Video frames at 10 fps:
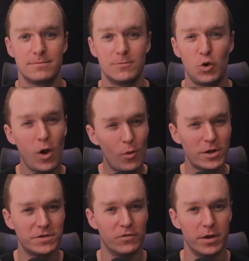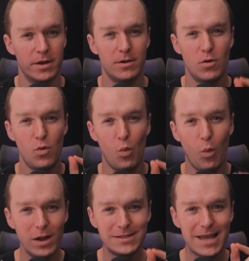Quick question for you.
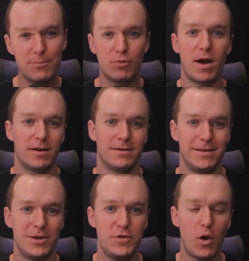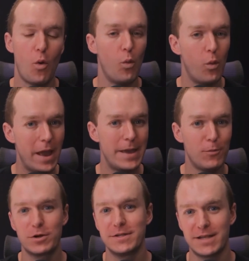What's a product that you think way
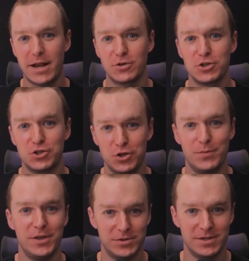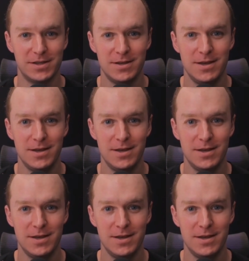more designers should be using?